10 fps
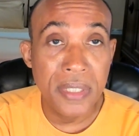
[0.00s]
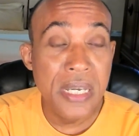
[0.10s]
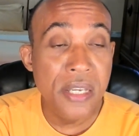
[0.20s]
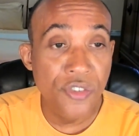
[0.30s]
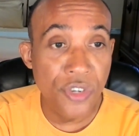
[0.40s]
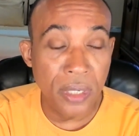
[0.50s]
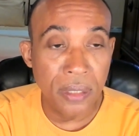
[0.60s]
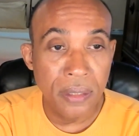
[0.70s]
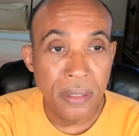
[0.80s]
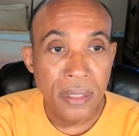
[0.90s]
teaching
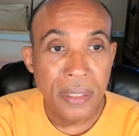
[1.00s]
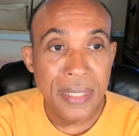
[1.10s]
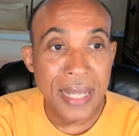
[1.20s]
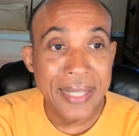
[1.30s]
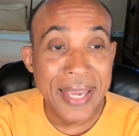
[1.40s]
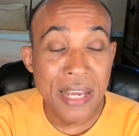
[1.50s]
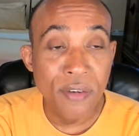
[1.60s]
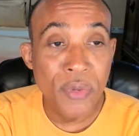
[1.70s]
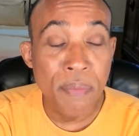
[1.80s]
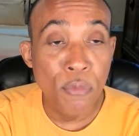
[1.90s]
that they can
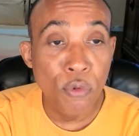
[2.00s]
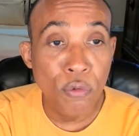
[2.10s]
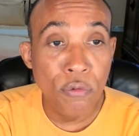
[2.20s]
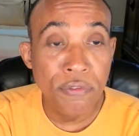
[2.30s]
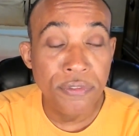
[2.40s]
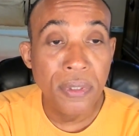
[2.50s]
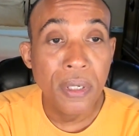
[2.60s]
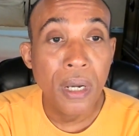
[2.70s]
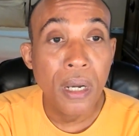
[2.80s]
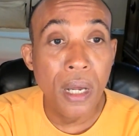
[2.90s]
remove
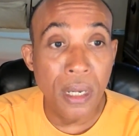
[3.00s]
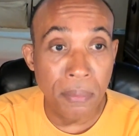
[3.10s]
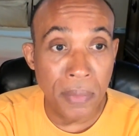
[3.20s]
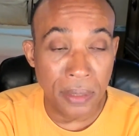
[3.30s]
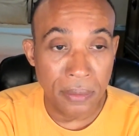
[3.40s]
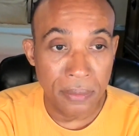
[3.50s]
karma.